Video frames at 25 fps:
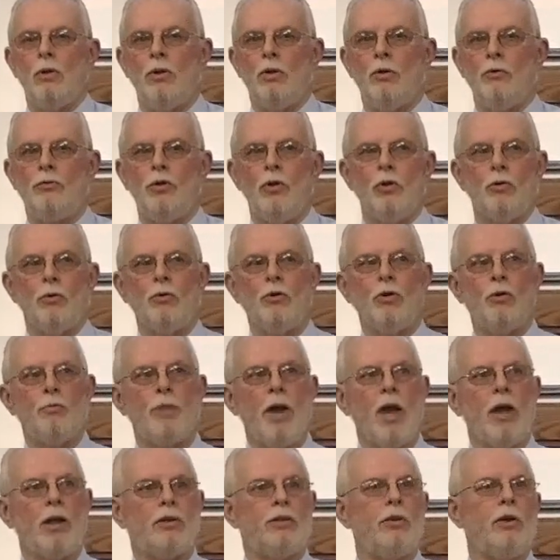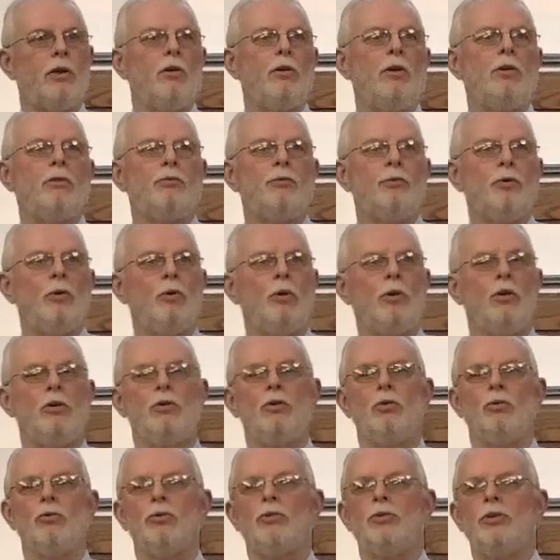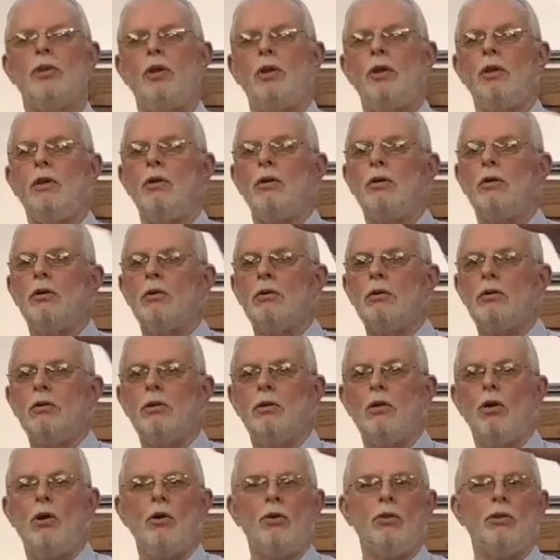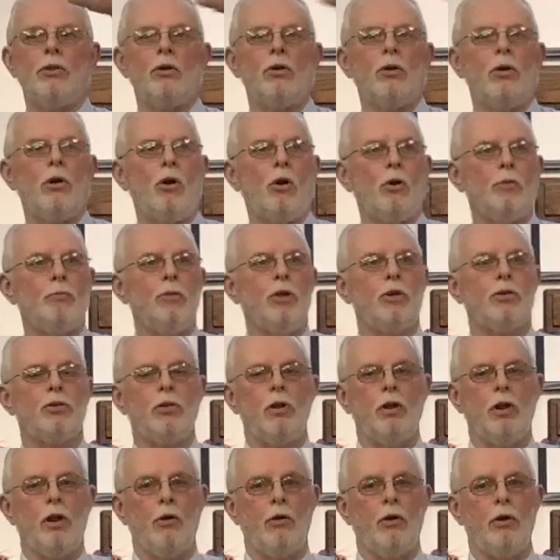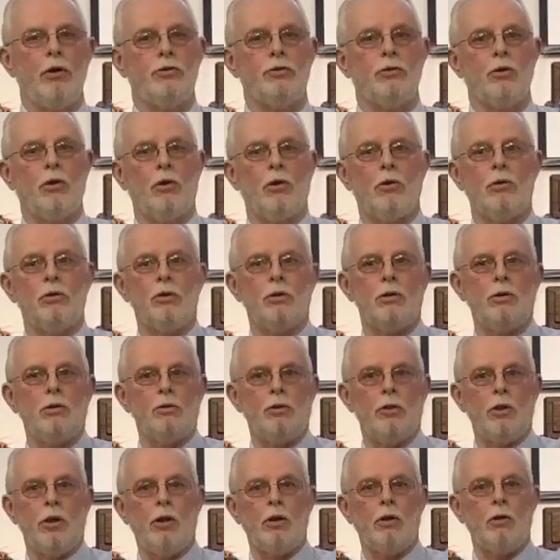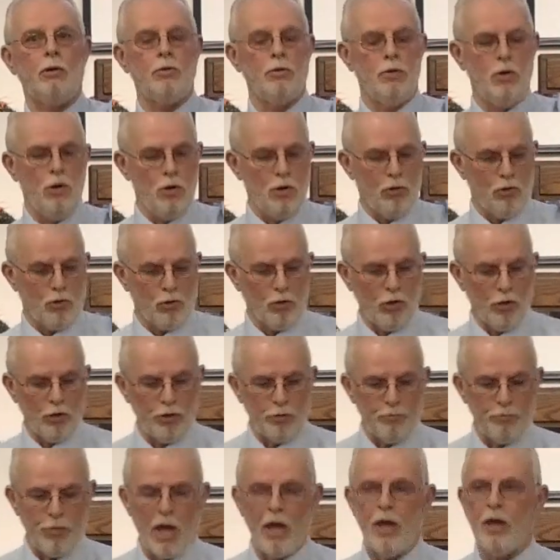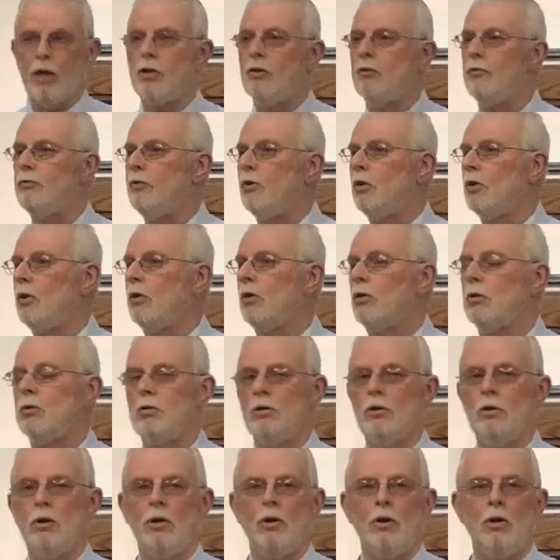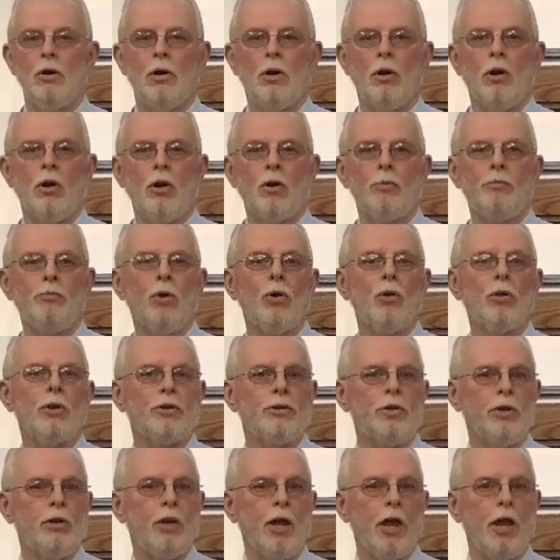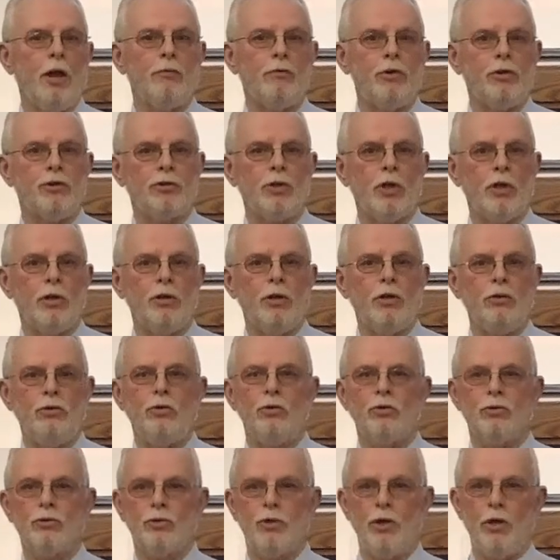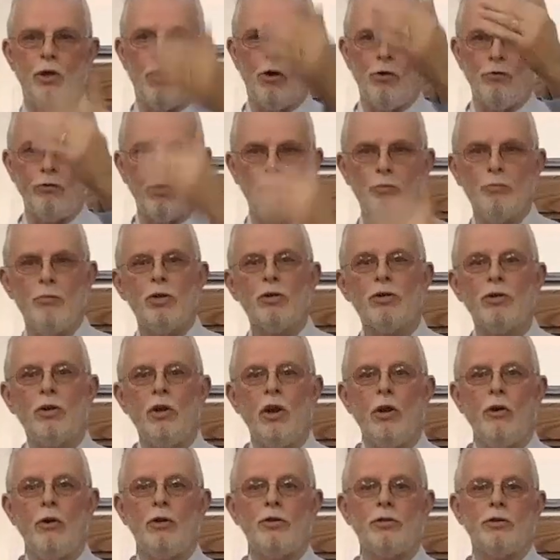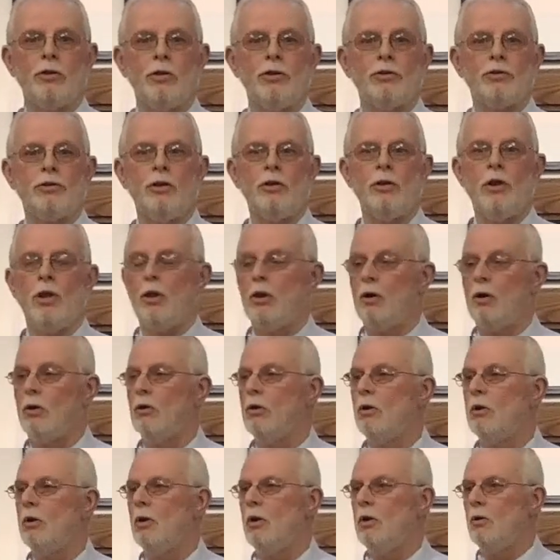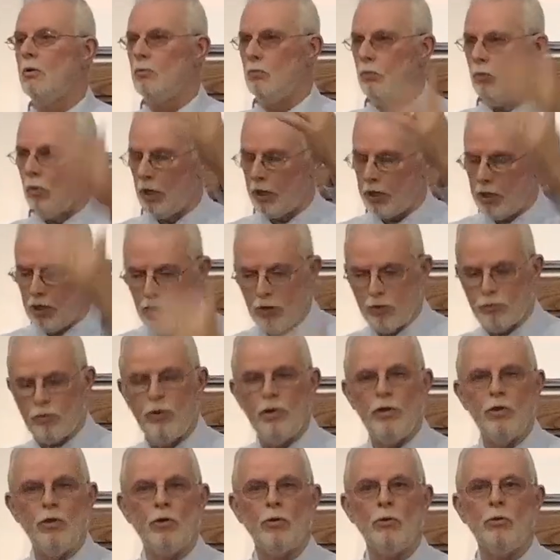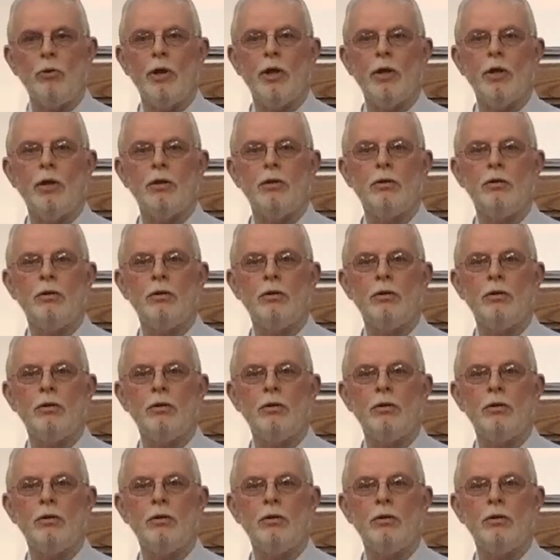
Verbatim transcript: If you'll go back there in the foyer, you'll see all the our missionaries are there. We're on the back of our our bulletin every Sunday, you'll see all of our missionaries listed there, what country they're in.